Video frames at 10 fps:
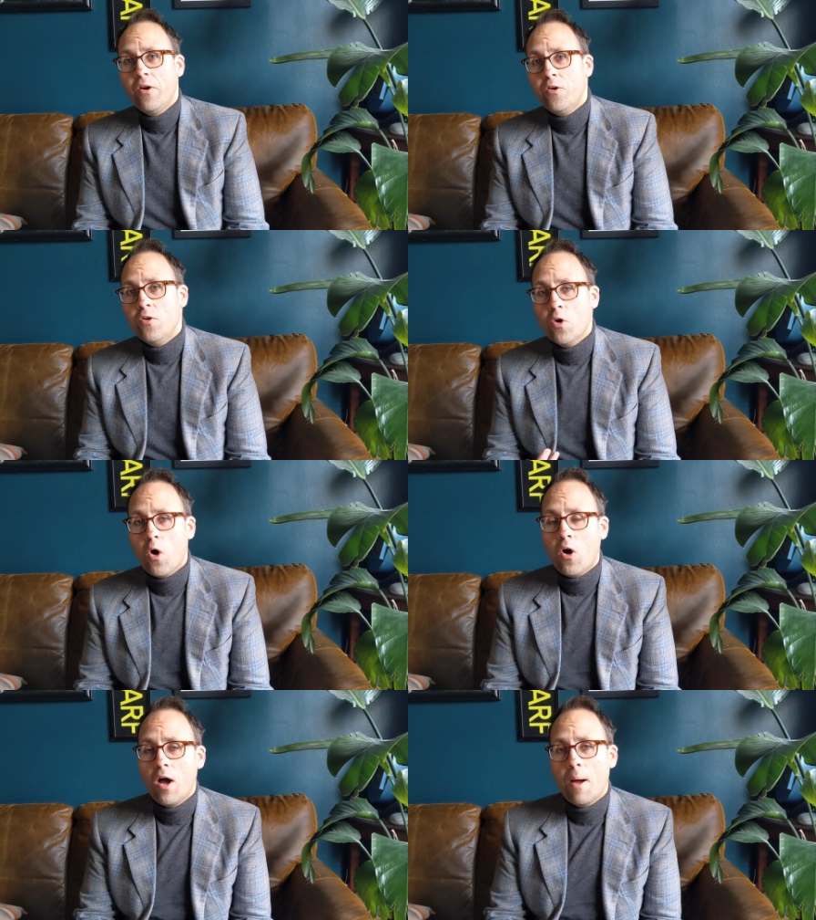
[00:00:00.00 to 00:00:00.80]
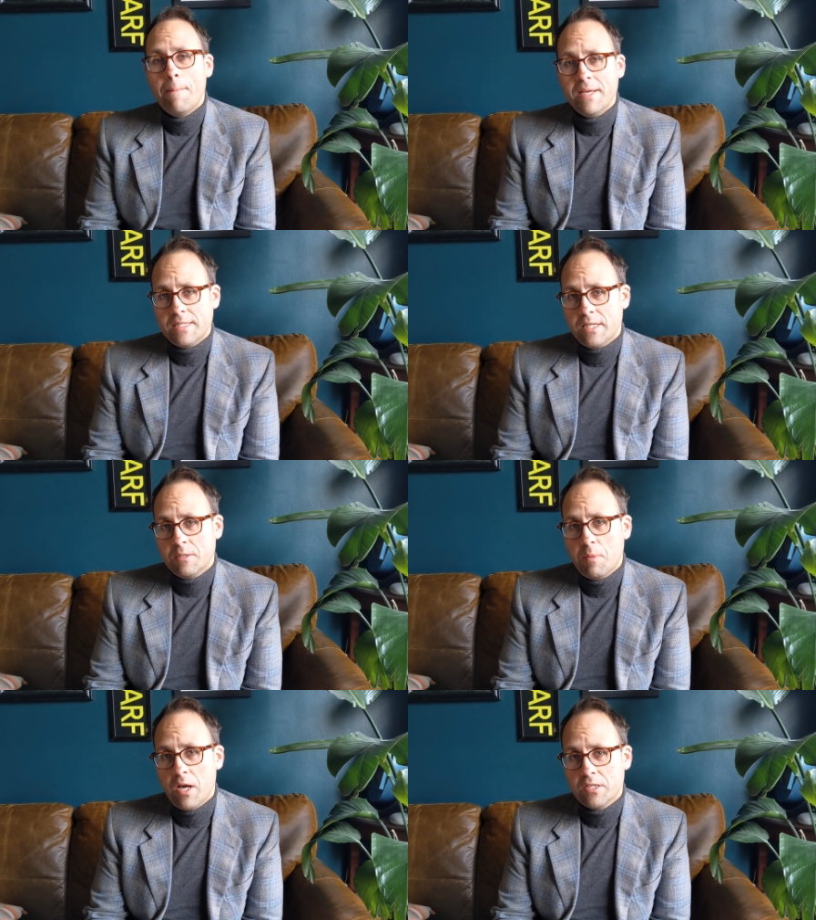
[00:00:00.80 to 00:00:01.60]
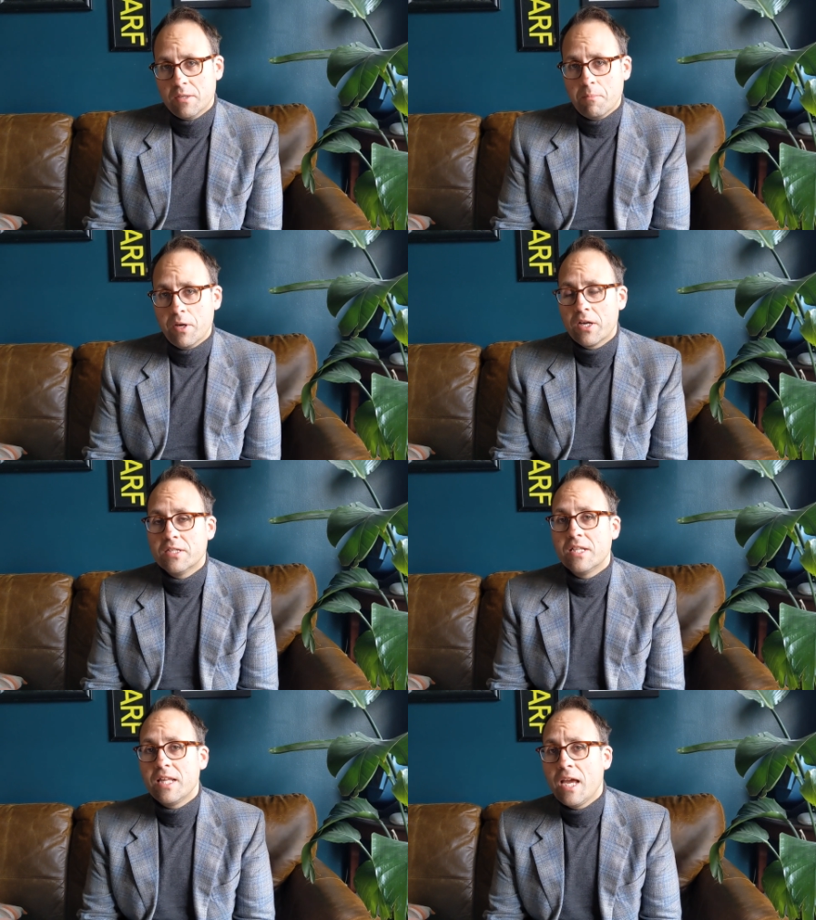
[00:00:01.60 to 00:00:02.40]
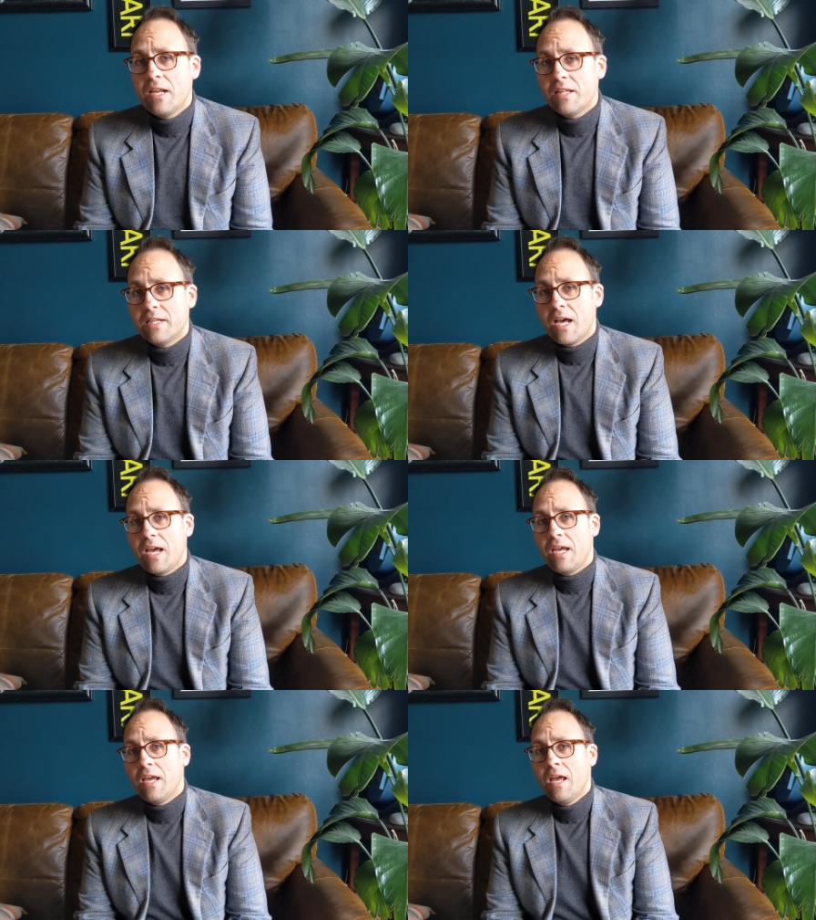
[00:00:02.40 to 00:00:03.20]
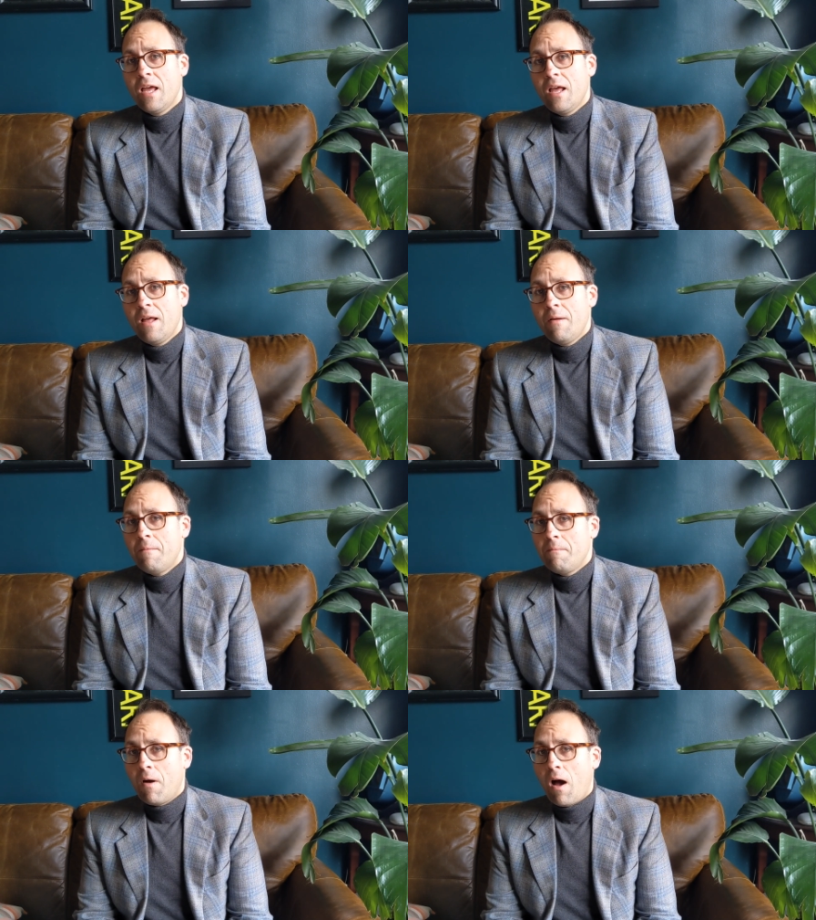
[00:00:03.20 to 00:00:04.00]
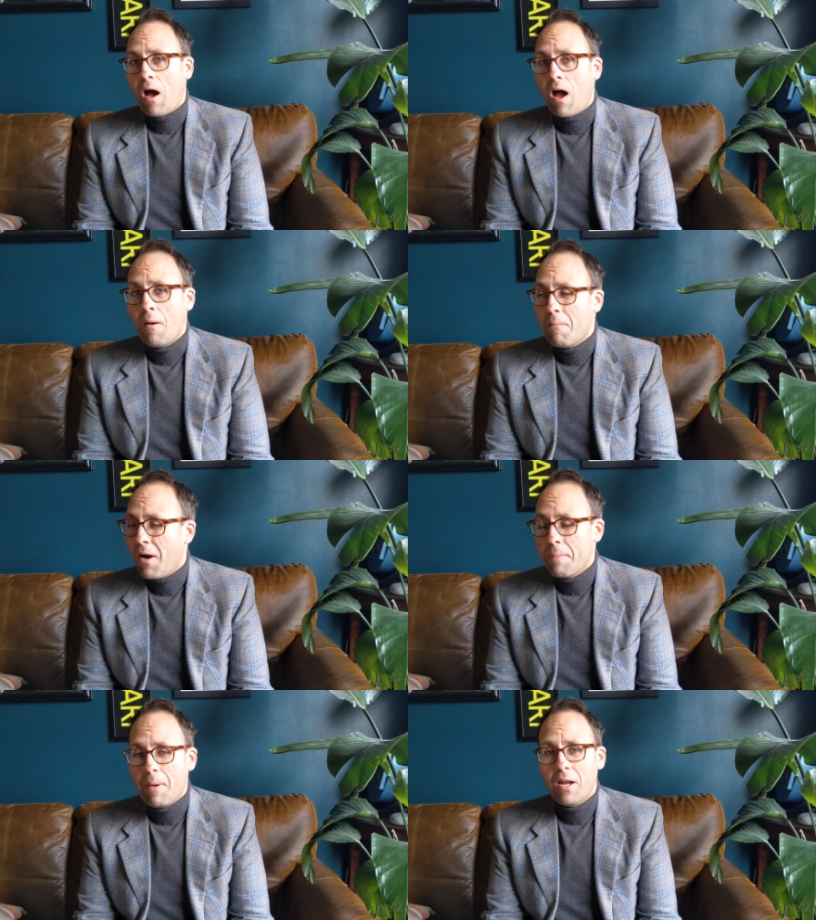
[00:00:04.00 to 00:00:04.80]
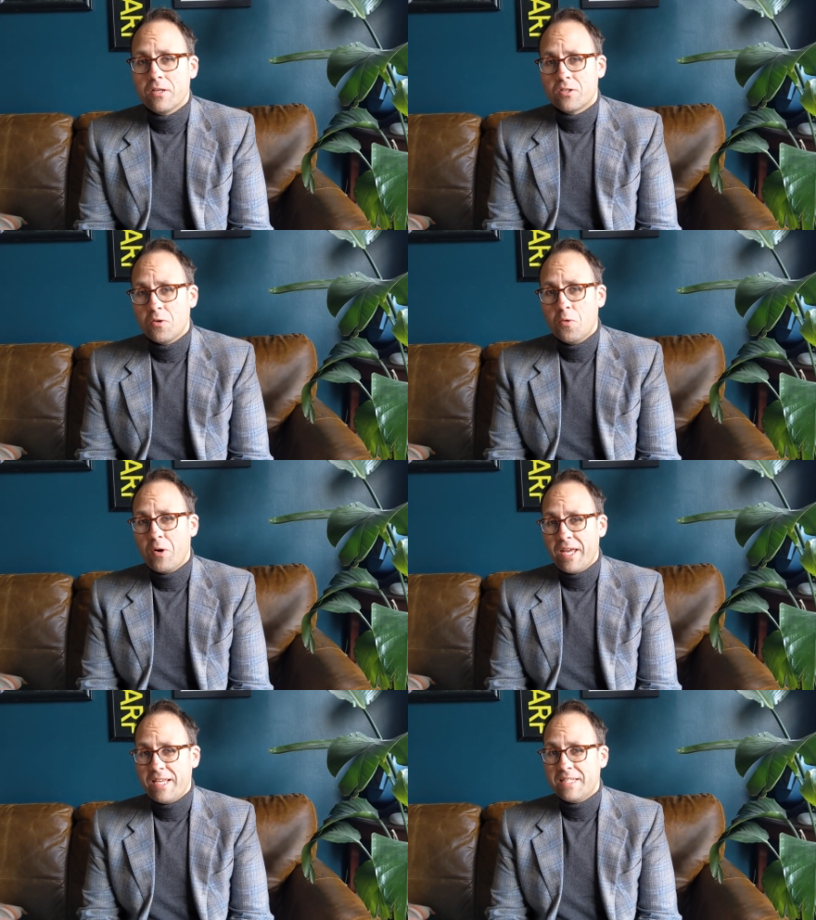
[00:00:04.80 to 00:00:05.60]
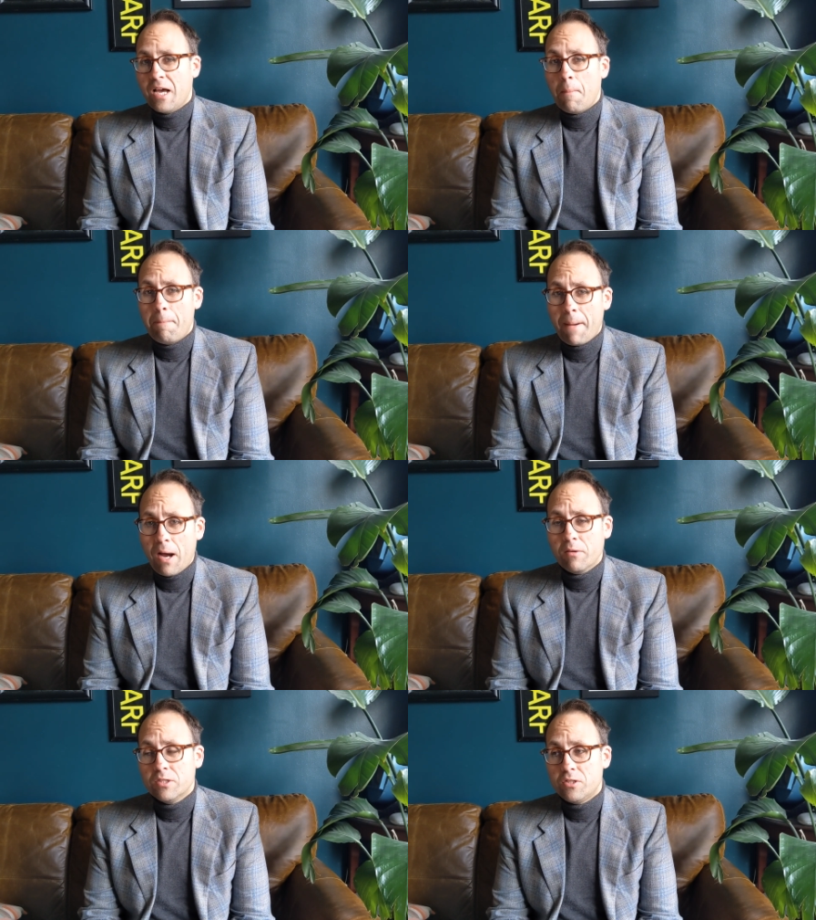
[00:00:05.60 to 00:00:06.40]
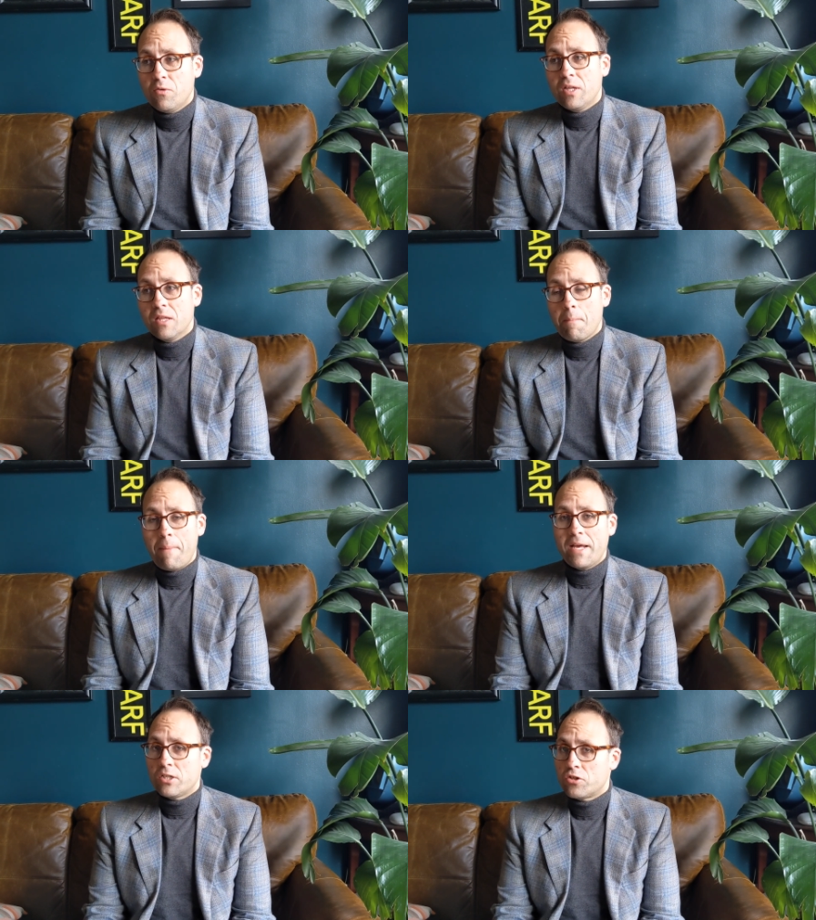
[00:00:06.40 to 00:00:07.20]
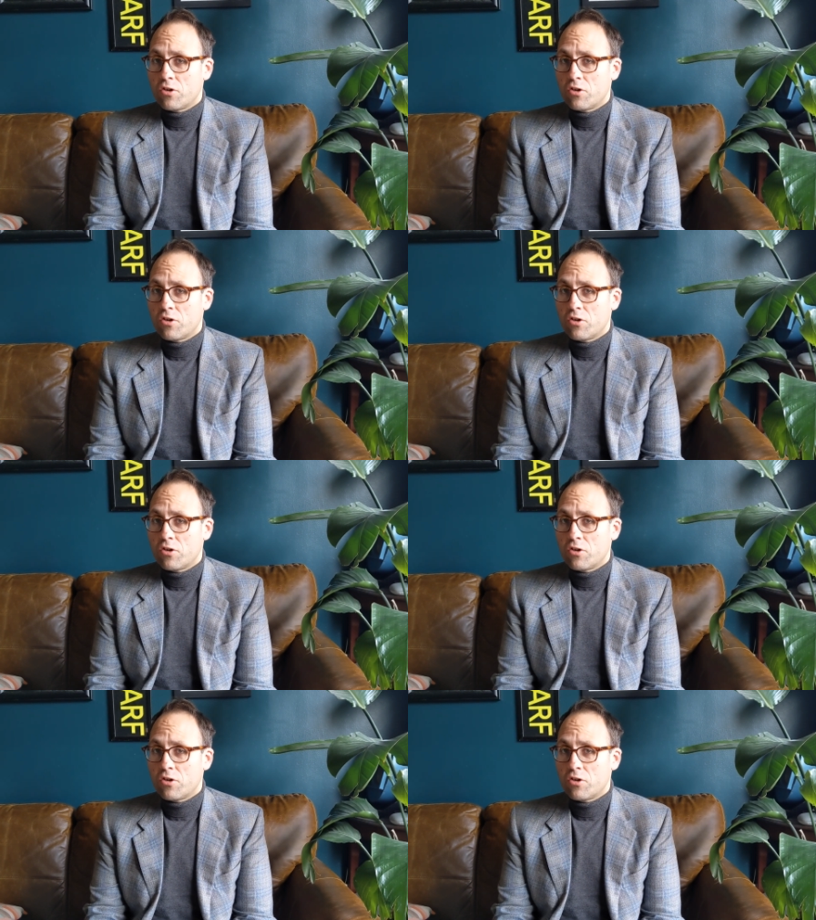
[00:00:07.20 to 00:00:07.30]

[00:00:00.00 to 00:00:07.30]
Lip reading: not a business person. Because at the end of the day, my butler school is about doing the best